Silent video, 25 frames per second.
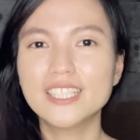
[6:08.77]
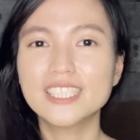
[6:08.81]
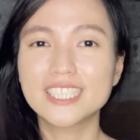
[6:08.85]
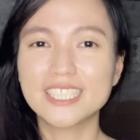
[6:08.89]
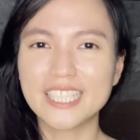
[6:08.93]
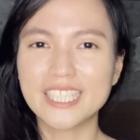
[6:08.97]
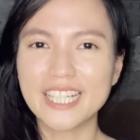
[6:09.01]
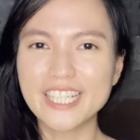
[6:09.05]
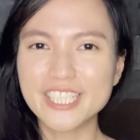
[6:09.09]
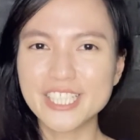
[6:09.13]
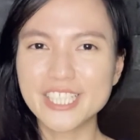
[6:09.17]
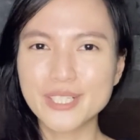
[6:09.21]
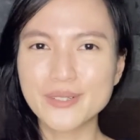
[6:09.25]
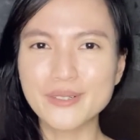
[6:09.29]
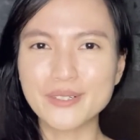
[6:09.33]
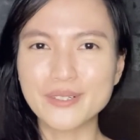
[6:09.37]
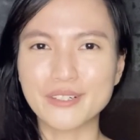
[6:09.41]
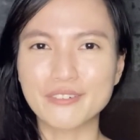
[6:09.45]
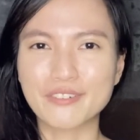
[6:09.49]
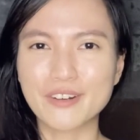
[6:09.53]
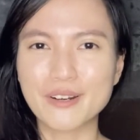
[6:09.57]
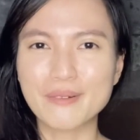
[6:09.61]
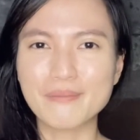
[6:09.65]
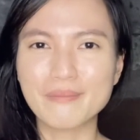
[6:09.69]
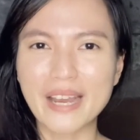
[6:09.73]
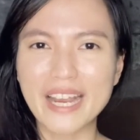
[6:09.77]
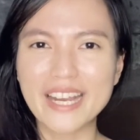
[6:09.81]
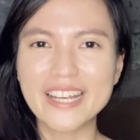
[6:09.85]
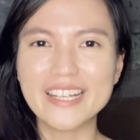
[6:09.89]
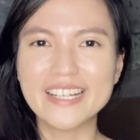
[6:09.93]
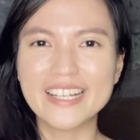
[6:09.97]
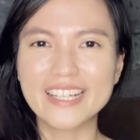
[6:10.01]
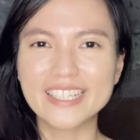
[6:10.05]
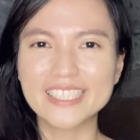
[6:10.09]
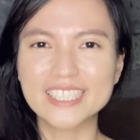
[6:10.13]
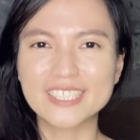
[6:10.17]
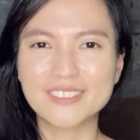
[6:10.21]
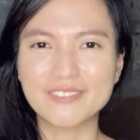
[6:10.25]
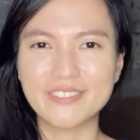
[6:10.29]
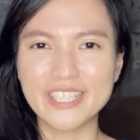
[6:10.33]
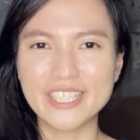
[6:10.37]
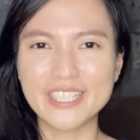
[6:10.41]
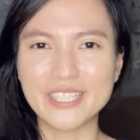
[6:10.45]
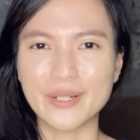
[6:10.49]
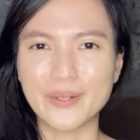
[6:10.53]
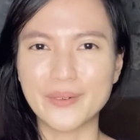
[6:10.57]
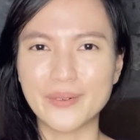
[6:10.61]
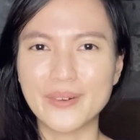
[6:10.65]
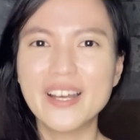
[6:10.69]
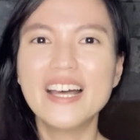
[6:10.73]
Stay tuned for my next
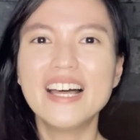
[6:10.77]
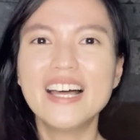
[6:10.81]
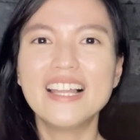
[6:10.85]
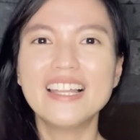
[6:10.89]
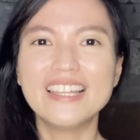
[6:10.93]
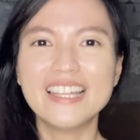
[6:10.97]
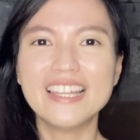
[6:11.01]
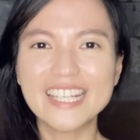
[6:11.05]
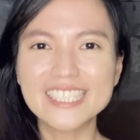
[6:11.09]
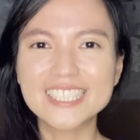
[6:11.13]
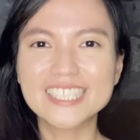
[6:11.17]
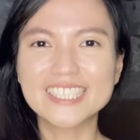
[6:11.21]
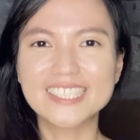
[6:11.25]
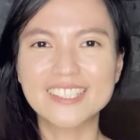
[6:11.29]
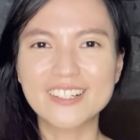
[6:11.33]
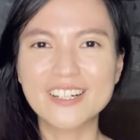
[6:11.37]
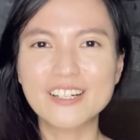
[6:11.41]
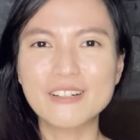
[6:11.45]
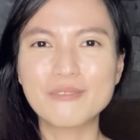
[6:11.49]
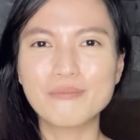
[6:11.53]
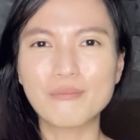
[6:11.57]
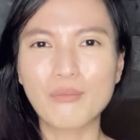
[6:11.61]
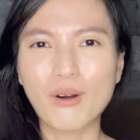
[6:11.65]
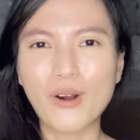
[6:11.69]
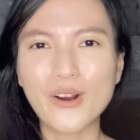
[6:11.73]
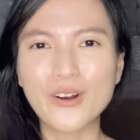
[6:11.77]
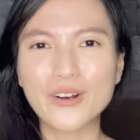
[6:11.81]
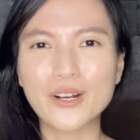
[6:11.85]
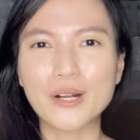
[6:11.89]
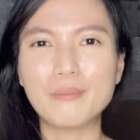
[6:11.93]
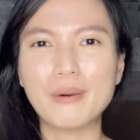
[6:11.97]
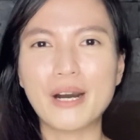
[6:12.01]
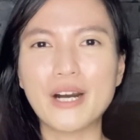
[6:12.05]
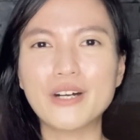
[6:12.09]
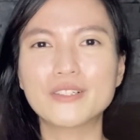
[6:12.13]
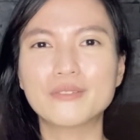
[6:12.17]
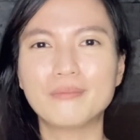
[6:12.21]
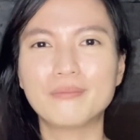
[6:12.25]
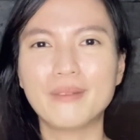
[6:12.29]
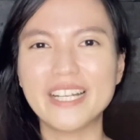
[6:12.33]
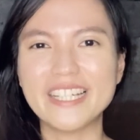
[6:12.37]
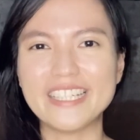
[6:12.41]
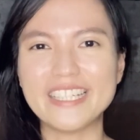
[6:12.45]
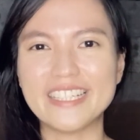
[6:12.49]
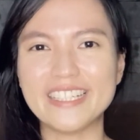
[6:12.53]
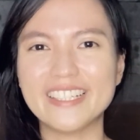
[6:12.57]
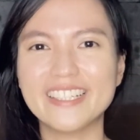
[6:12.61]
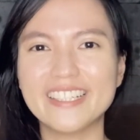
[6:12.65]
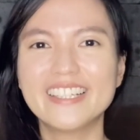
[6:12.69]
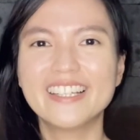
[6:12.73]
video. Let's learn more about
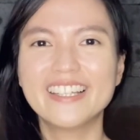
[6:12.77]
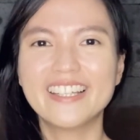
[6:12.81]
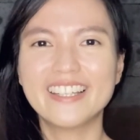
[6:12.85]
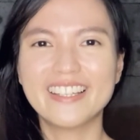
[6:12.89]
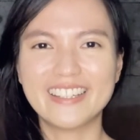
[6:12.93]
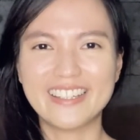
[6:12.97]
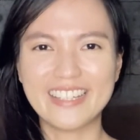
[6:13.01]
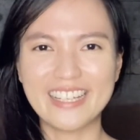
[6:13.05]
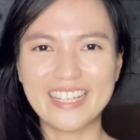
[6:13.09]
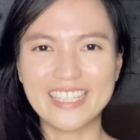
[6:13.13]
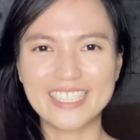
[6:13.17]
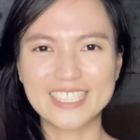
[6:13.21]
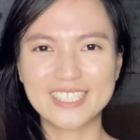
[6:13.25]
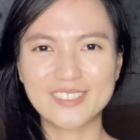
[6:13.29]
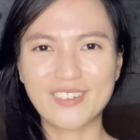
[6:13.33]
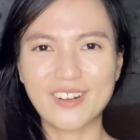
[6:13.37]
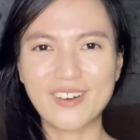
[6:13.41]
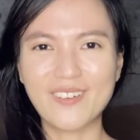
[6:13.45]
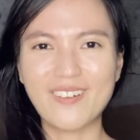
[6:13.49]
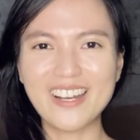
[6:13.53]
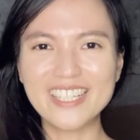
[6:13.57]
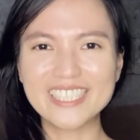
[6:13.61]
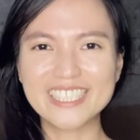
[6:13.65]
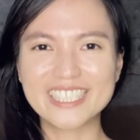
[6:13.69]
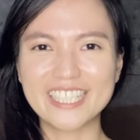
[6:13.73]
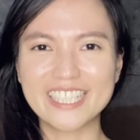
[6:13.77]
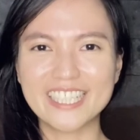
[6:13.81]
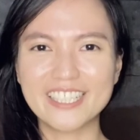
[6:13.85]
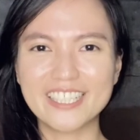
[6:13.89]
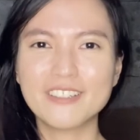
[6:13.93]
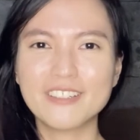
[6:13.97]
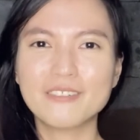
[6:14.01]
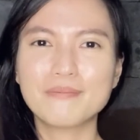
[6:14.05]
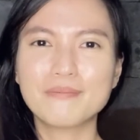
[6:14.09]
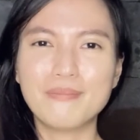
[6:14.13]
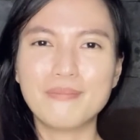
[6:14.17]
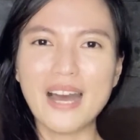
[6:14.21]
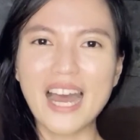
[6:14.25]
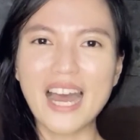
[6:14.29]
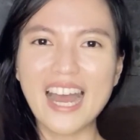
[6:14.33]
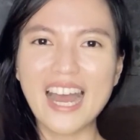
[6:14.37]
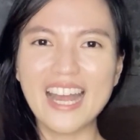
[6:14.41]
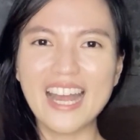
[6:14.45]
money. Thanks for watching. Bye!